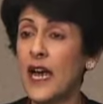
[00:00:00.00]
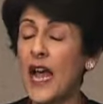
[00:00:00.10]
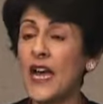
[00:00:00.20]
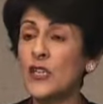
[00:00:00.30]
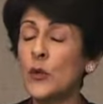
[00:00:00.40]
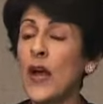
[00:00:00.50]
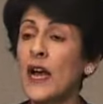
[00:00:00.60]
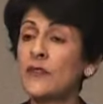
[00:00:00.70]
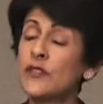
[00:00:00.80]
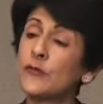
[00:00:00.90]
And you
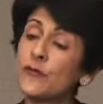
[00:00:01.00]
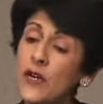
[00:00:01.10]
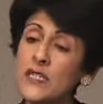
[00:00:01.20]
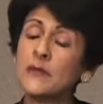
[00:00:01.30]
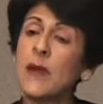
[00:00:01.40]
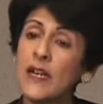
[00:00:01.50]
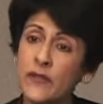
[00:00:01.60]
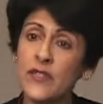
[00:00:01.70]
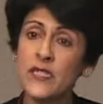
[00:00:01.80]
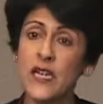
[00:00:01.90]
have the first
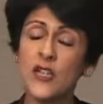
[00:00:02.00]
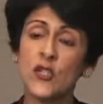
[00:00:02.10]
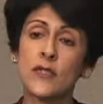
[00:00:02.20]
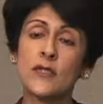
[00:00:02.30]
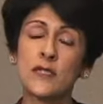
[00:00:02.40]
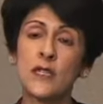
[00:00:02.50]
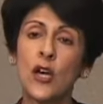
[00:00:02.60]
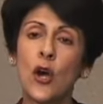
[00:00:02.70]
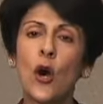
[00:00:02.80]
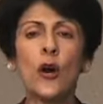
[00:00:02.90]
manifestations
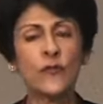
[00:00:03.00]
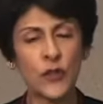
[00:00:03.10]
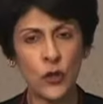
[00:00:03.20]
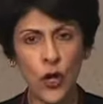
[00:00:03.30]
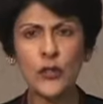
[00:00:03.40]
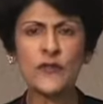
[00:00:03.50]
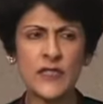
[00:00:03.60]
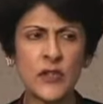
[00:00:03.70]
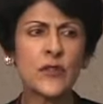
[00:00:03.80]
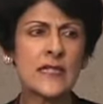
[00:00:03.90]
of a lot of
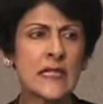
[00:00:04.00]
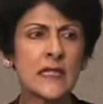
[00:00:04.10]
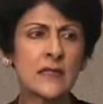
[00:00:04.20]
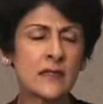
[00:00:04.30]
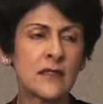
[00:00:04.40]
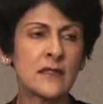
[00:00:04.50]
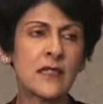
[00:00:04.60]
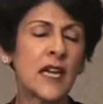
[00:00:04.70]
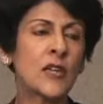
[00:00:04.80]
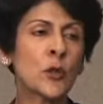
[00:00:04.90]
serious illnesses
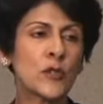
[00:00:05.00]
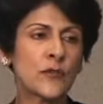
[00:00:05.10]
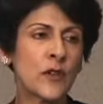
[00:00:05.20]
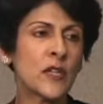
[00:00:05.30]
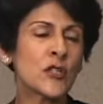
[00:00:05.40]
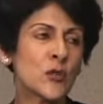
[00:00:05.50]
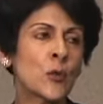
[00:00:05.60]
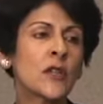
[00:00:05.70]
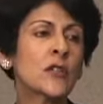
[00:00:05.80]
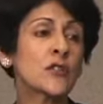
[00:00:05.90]
in those first two
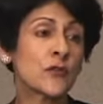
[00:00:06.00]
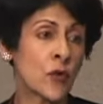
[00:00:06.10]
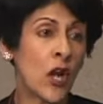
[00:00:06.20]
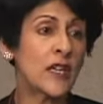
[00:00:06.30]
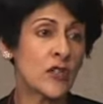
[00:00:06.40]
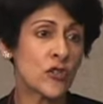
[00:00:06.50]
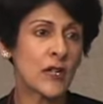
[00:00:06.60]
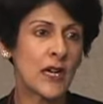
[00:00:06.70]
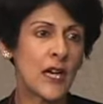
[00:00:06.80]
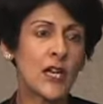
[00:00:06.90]
years of college.
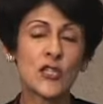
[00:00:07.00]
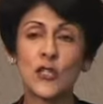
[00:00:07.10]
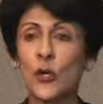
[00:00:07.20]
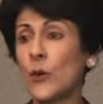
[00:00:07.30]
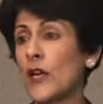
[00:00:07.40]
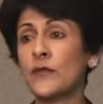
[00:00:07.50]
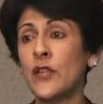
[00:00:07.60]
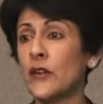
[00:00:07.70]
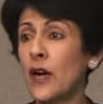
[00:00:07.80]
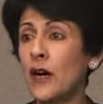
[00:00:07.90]
So, if
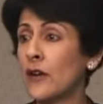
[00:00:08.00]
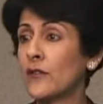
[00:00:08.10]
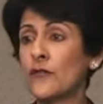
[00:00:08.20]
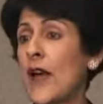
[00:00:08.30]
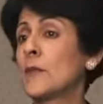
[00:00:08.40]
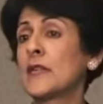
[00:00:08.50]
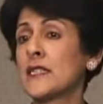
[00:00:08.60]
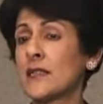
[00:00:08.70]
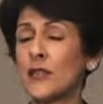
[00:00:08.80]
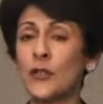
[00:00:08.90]
there are
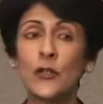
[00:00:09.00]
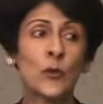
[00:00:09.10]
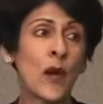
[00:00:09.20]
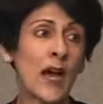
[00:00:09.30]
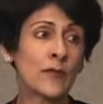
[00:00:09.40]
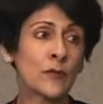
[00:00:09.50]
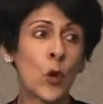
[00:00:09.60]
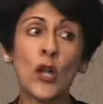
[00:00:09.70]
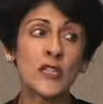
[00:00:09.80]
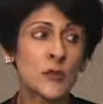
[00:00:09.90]
families here who have
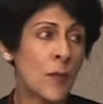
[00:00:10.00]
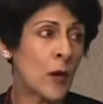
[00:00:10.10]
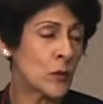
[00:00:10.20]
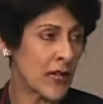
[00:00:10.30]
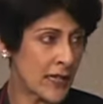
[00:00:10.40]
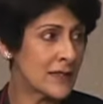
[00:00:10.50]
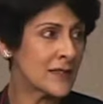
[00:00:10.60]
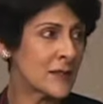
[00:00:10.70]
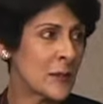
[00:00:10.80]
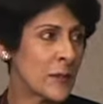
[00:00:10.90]
college bound
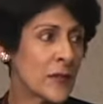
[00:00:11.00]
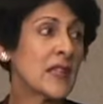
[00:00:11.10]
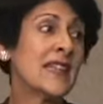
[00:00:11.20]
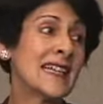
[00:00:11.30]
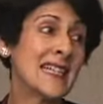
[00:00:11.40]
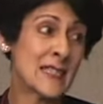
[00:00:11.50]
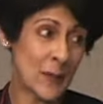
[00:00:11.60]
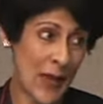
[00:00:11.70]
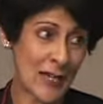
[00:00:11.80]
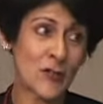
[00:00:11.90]
kids, they need
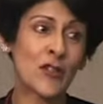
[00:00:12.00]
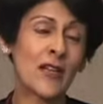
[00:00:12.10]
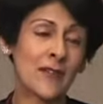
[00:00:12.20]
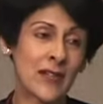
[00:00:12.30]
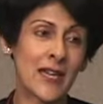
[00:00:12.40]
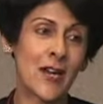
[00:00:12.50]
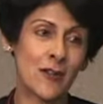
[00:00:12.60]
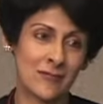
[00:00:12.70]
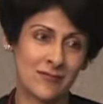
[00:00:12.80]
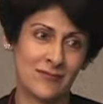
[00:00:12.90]
some extra love and care